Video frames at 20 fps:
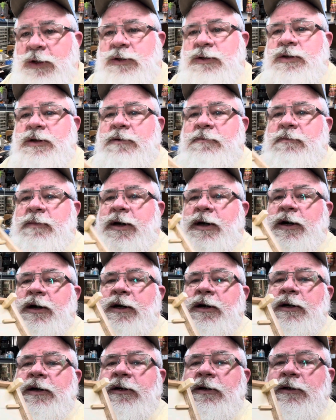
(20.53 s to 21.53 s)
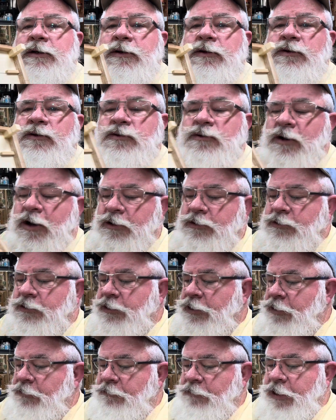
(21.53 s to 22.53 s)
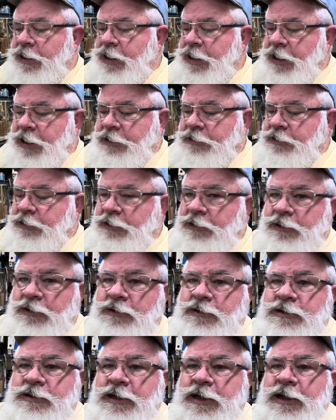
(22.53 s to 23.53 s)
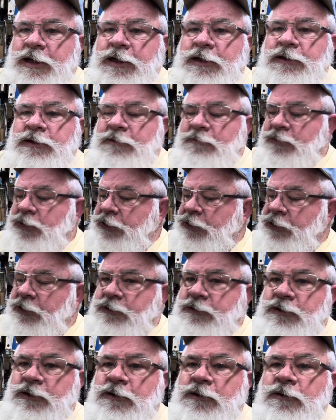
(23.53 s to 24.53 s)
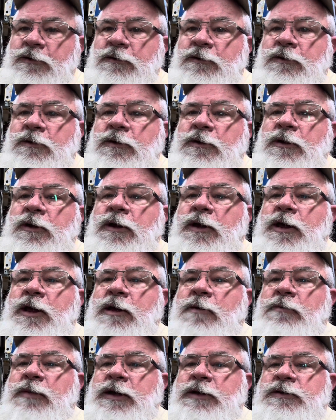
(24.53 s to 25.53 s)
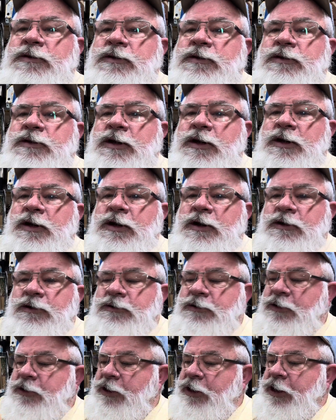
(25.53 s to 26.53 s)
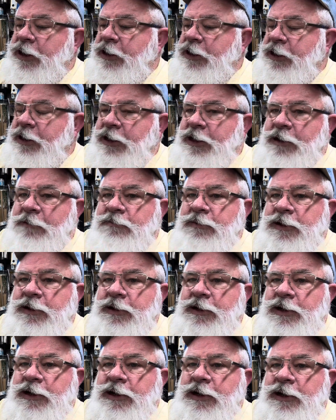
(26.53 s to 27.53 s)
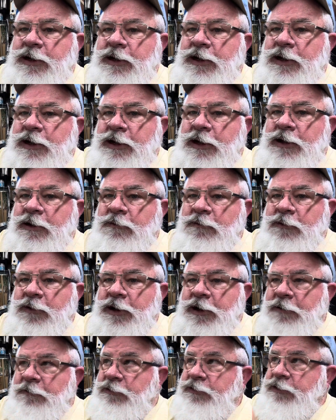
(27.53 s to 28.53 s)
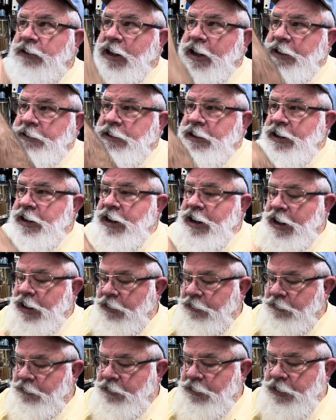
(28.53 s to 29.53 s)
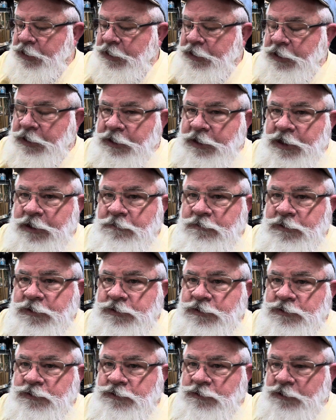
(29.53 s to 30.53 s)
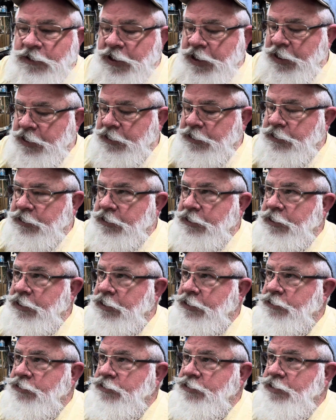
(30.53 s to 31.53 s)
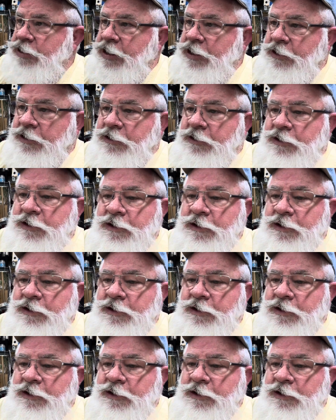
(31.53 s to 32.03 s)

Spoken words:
some structural. What I like to do is I like to put these little pieces in here so that I can keep when I slide the neck on, I can keep it straight and centered.